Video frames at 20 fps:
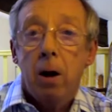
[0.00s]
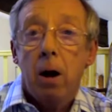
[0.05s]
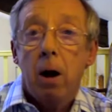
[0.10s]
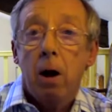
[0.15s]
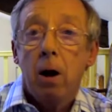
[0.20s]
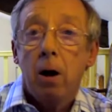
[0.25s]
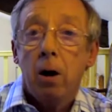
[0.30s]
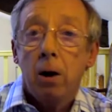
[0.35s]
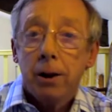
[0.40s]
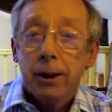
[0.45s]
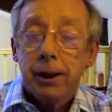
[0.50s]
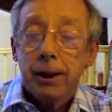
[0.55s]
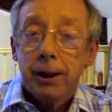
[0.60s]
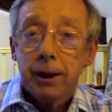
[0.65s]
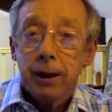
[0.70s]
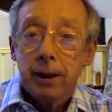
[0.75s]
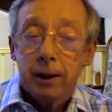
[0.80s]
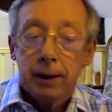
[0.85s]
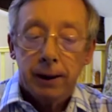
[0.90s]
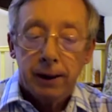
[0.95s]

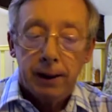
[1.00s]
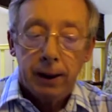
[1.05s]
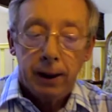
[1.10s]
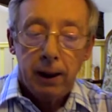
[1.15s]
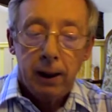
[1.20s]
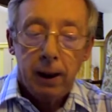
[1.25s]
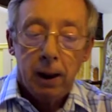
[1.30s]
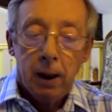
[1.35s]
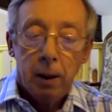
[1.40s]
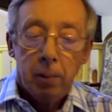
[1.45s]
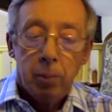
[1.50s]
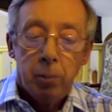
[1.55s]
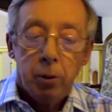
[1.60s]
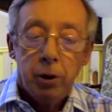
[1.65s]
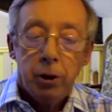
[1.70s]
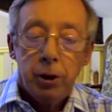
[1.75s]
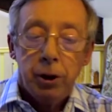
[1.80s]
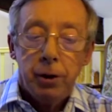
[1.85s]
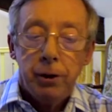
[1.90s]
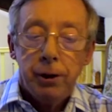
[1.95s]
hostility
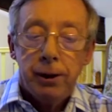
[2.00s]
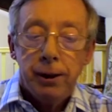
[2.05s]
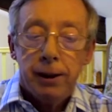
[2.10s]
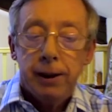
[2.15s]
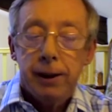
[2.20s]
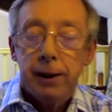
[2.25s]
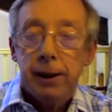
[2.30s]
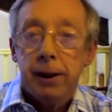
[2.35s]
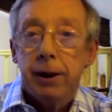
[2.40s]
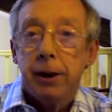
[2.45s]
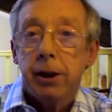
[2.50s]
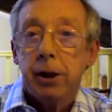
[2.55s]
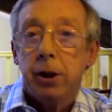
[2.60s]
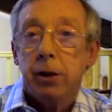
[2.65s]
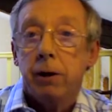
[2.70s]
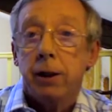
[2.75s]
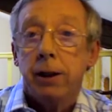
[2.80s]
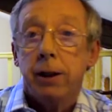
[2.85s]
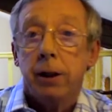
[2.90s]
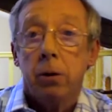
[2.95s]
produces these
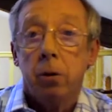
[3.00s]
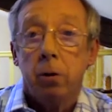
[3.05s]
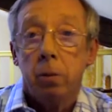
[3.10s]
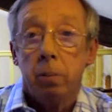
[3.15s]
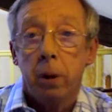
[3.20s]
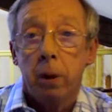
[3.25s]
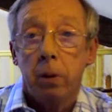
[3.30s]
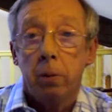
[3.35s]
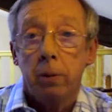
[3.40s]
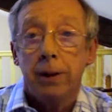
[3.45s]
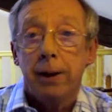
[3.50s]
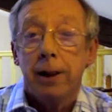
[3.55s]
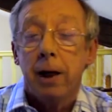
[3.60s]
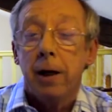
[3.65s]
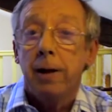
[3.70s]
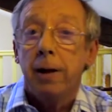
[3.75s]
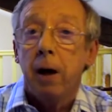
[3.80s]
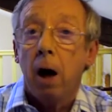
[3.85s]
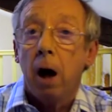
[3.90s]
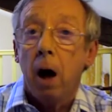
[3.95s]
stress hormones,
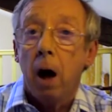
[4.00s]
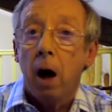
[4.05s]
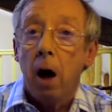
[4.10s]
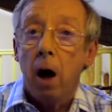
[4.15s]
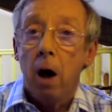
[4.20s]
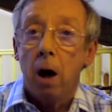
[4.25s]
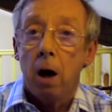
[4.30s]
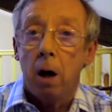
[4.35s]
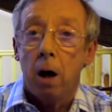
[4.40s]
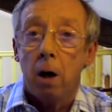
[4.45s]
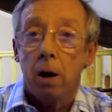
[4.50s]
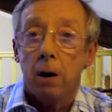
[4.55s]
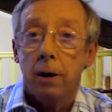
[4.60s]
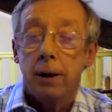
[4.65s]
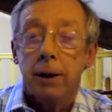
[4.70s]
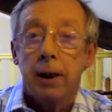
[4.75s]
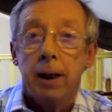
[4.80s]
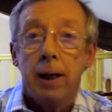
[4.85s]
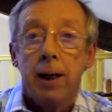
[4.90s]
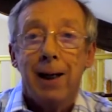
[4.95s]
and the
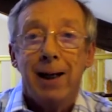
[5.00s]
heart